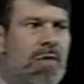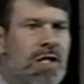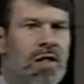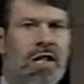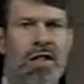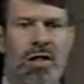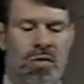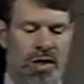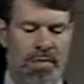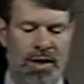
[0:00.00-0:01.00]
is littered
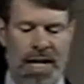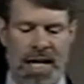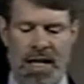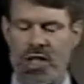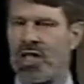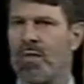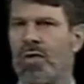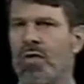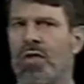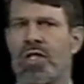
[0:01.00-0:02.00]
with planets and
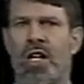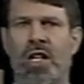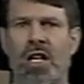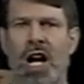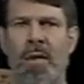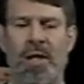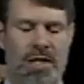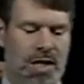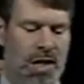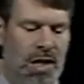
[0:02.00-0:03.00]
moons,
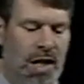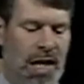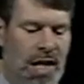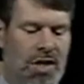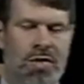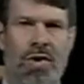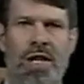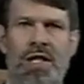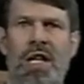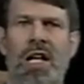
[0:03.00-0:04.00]
comets,
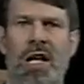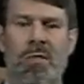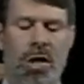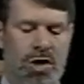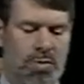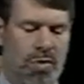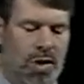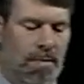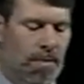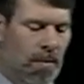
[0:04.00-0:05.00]
asteroids, and much
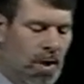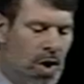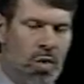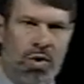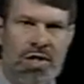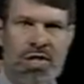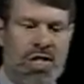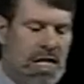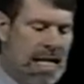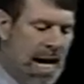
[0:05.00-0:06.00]
more. We'll
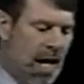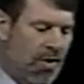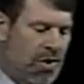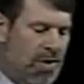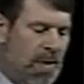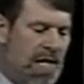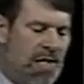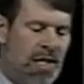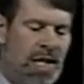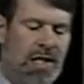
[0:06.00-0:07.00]
see how space
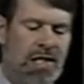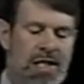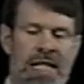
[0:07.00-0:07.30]
scientists